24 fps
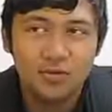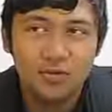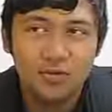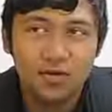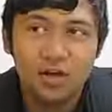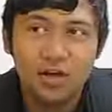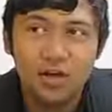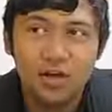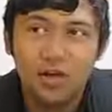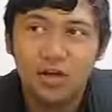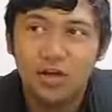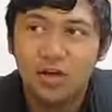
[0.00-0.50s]

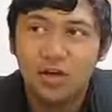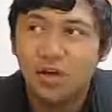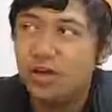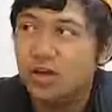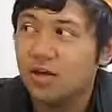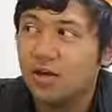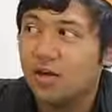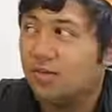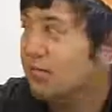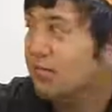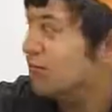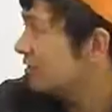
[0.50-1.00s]

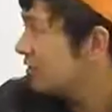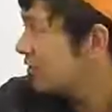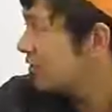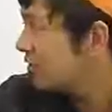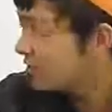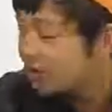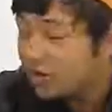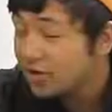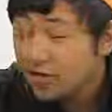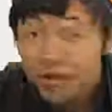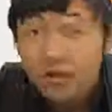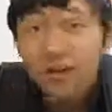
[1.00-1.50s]
I'm
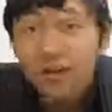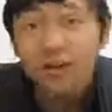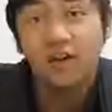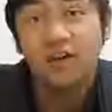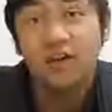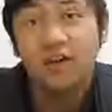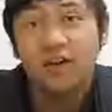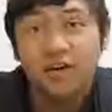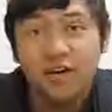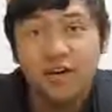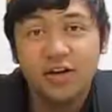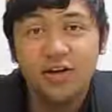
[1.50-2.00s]

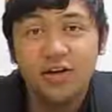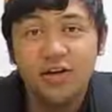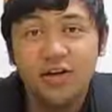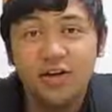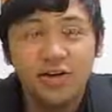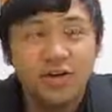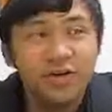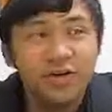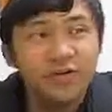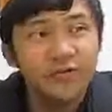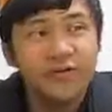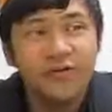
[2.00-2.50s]
here to
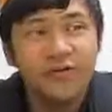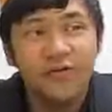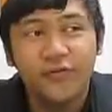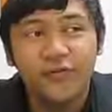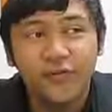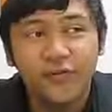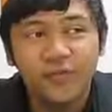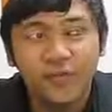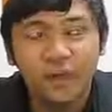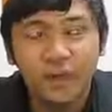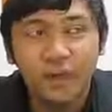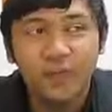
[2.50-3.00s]
give
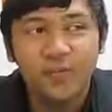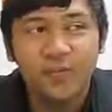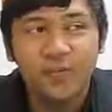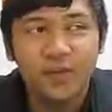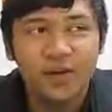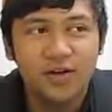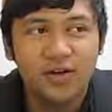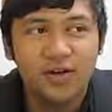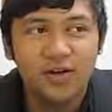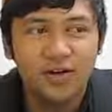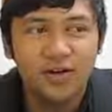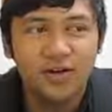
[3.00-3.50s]

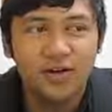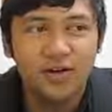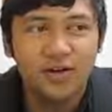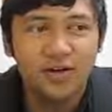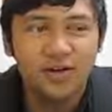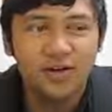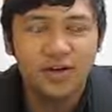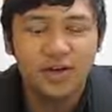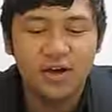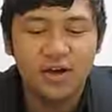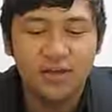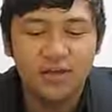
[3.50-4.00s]
feedback
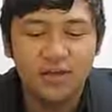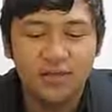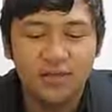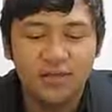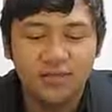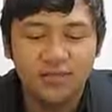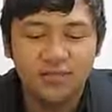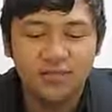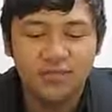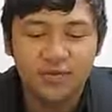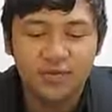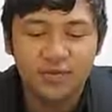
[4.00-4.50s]
on
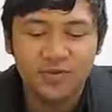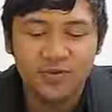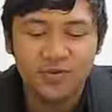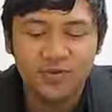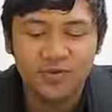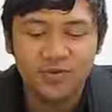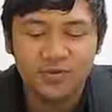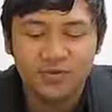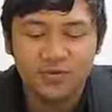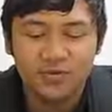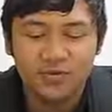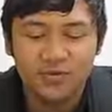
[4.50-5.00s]

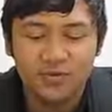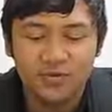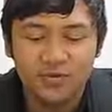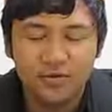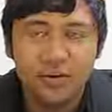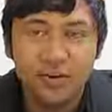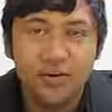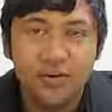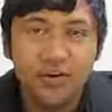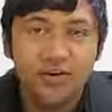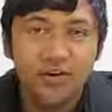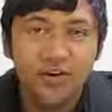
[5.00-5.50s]

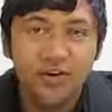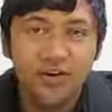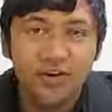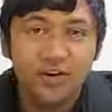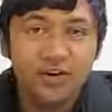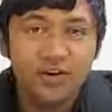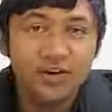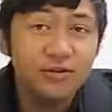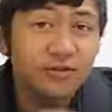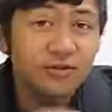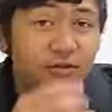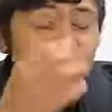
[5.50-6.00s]
the
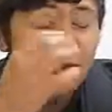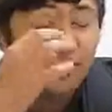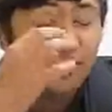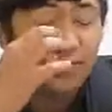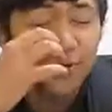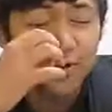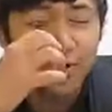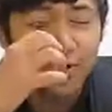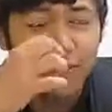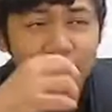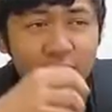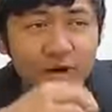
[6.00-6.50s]
Tāne Ora
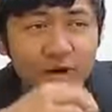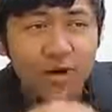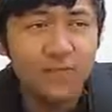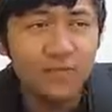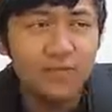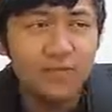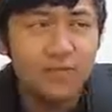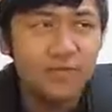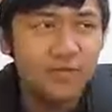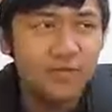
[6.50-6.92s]
program.